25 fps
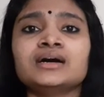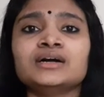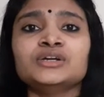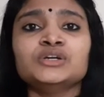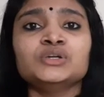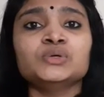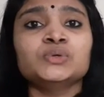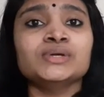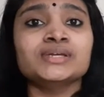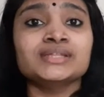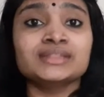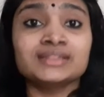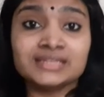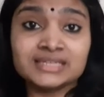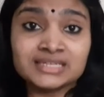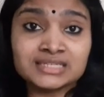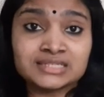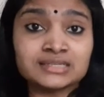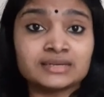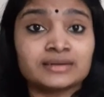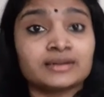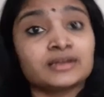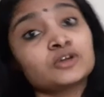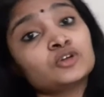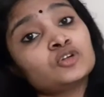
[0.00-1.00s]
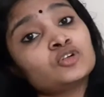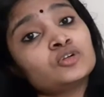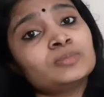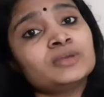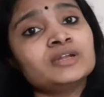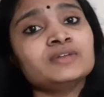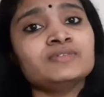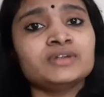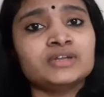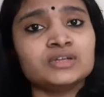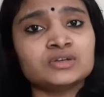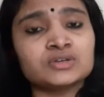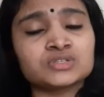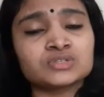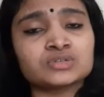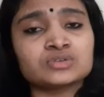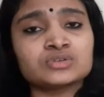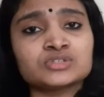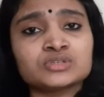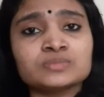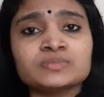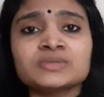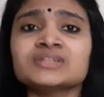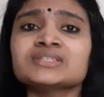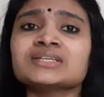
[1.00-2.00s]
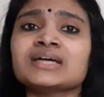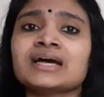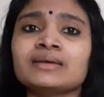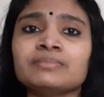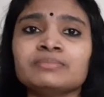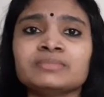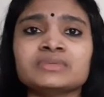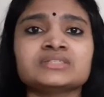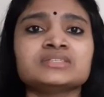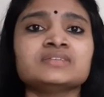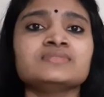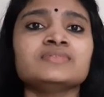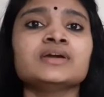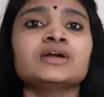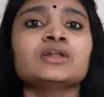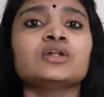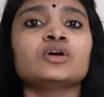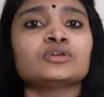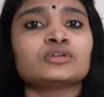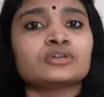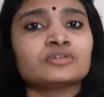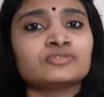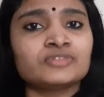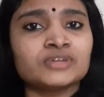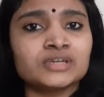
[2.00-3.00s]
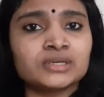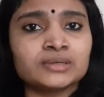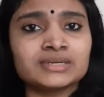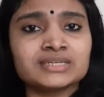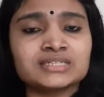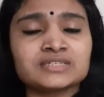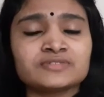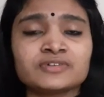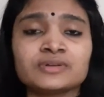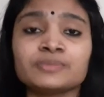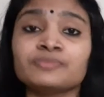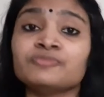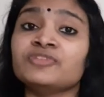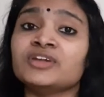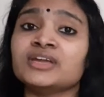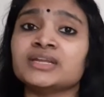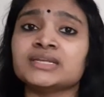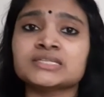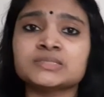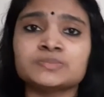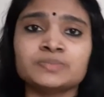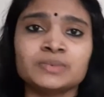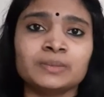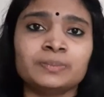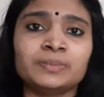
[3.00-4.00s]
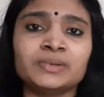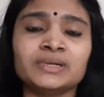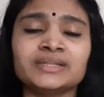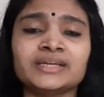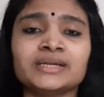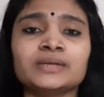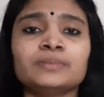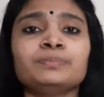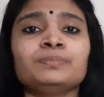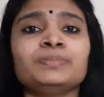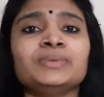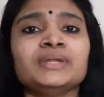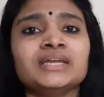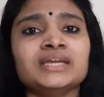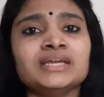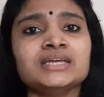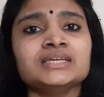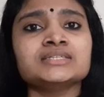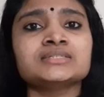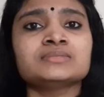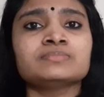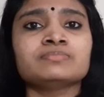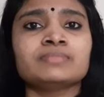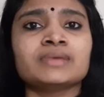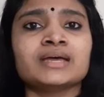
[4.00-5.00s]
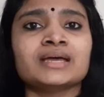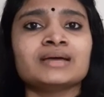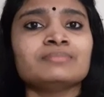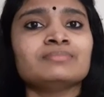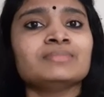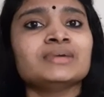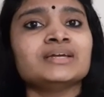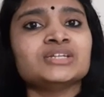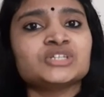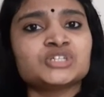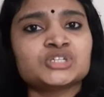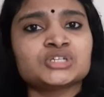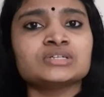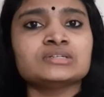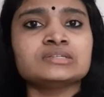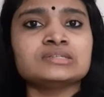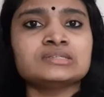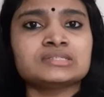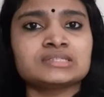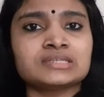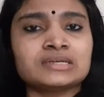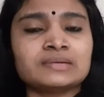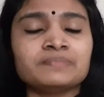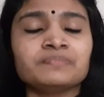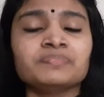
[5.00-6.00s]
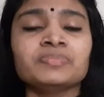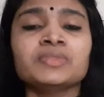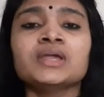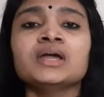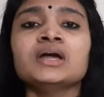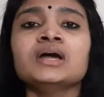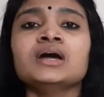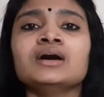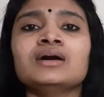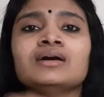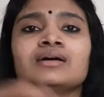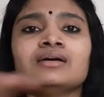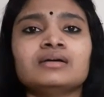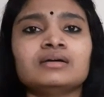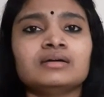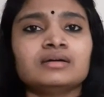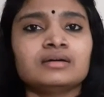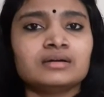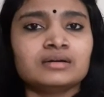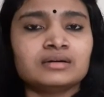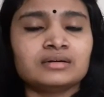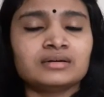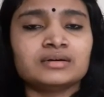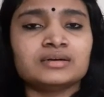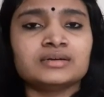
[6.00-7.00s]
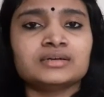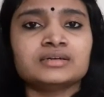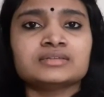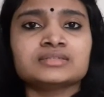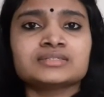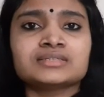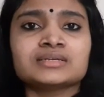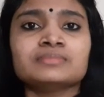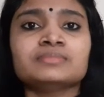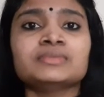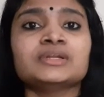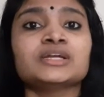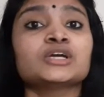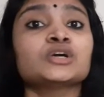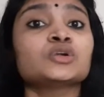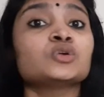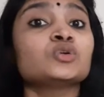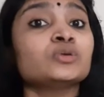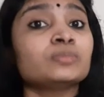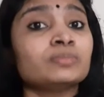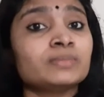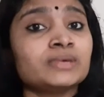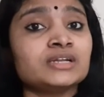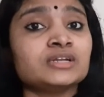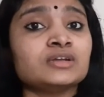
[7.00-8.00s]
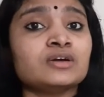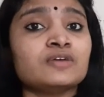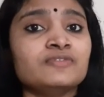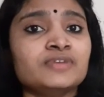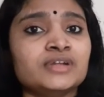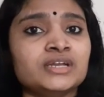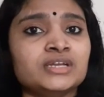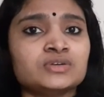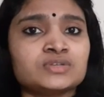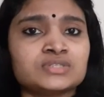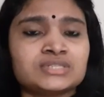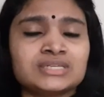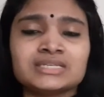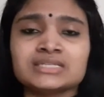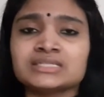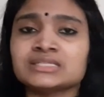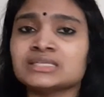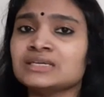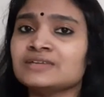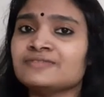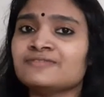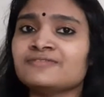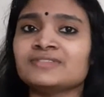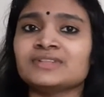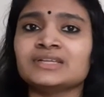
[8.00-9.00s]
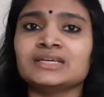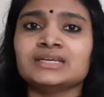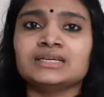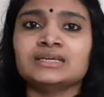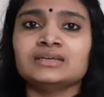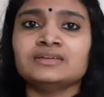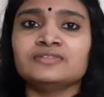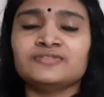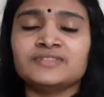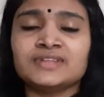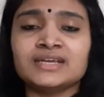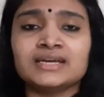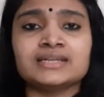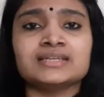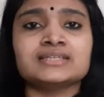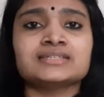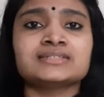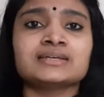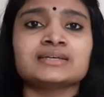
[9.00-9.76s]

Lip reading: doing these recruitment videos also, because I am receiving a lot of requests from various people that please, ma'am, mention some some recruitment videos. That is, if there is